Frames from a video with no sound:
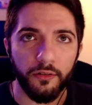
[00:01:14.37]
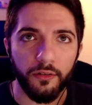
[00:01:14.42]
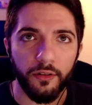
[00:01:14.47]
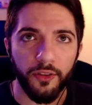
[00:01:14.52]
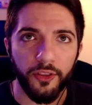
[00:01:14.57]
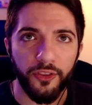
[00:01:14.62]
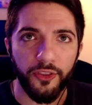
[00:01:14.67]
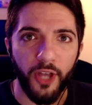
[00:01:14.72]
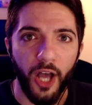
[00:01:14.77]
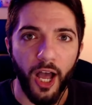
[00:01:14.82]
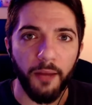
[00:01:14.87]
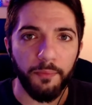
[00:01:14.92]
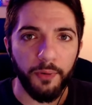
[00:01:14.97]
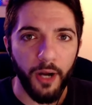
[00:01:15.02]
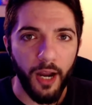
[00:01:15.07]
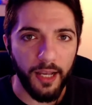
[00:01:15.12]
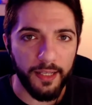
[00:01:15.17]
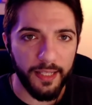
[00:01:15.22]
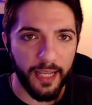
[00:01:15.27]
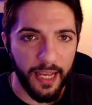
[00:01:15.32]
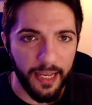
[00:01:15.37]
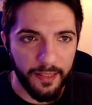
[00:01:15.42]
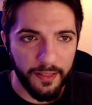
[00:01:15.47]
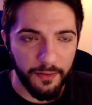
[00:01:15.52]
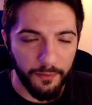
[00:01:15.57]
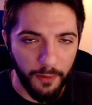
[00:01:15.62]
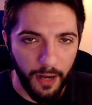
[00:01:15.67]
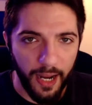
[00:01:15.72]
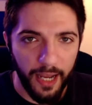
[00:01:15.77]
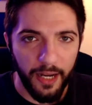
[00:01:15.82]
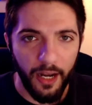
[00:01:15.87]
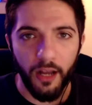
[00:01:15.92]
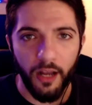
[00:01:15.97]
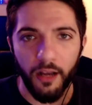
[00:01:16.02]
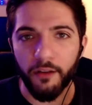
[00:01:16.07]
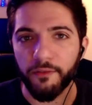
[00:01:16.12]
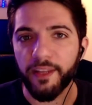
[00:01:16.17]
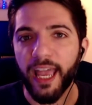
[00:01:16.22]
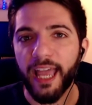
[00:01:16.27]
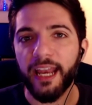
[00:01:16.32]
thought process, right,
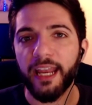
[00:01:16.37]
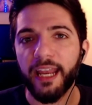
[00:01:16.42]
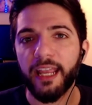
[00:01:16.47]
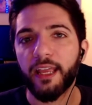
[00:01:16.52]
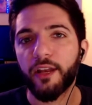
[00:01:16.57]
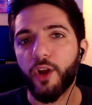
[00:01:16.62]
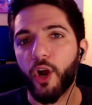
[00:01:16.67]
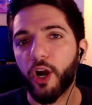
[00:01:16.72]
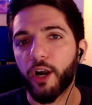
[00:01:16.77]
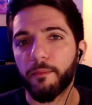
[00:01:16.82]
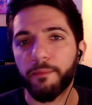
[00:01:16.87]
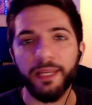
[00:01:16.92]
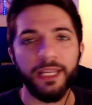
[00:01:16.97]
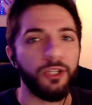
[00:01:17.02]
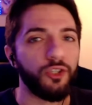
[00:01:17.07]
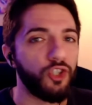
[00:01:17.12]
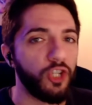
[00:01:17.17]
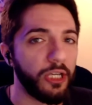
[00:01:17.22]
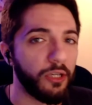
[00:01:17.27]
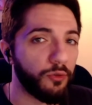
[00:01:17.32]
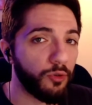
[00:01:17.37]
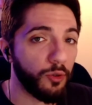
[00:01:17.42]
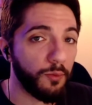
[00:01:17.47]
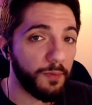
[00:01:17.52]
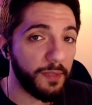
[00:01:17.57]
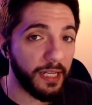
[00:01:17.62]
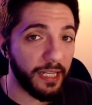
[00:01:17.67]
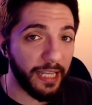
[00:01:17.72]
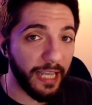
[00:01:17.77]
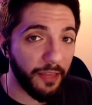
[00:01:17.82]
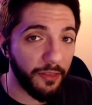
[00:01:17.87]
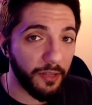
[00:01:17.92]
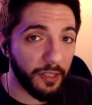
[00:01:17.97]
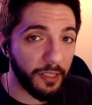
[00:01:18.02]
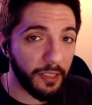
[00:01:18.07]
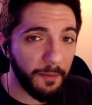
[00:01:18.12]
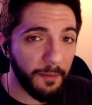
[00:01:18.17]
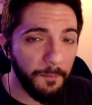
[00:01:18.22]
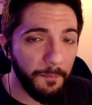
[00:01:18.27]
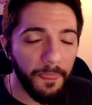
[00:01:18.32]
of getting an RPG group
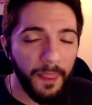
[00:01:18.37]
together